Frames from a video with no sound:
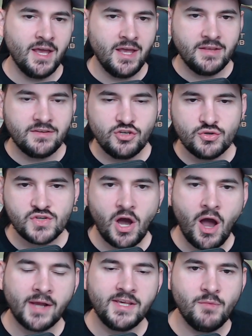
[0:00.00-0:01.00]
To use a
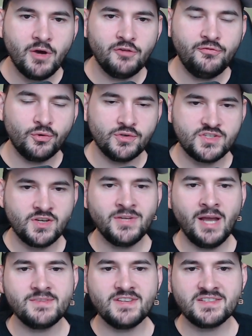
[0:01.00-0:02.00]
hockey metaphor,
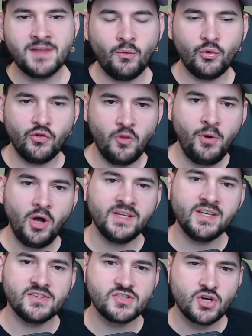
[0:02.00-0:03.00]
sometimes it's not where the
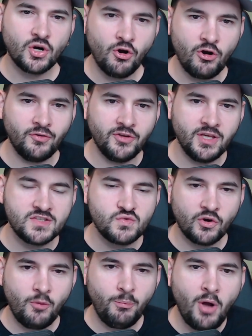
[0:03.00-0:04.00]
puck is currently, it's
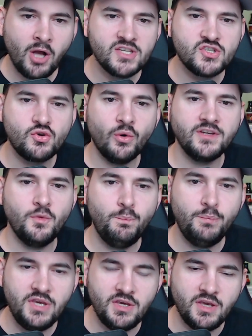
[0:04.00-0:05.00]
where the puck is going to
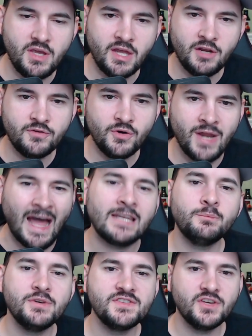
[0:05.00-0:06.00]
be. And if you're not
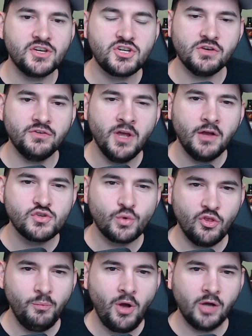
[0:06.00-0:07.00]
in position to
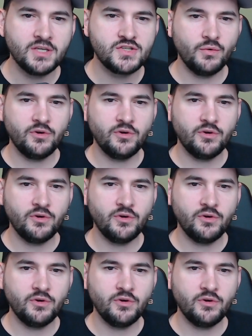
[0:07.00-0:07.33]
where the puck is going